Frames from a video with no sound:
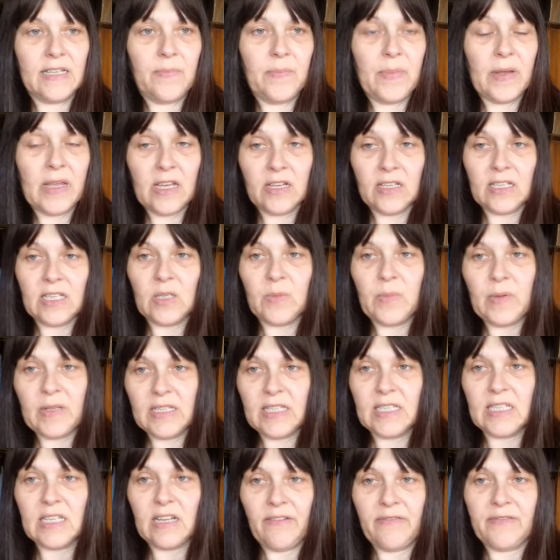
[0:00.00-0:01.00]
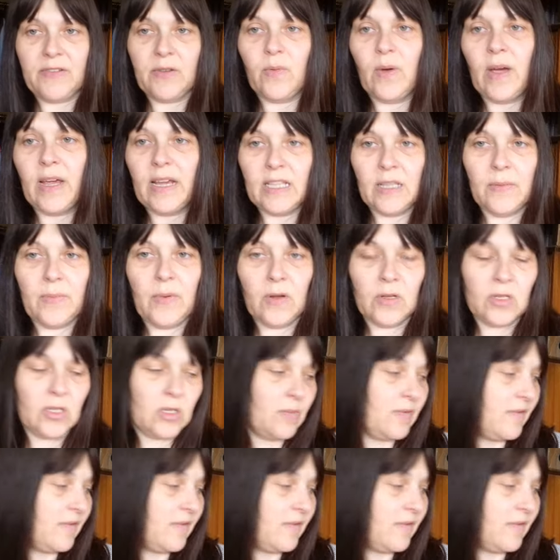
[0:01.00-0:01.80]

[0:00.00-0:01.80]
because it's been stuffed away at the bottom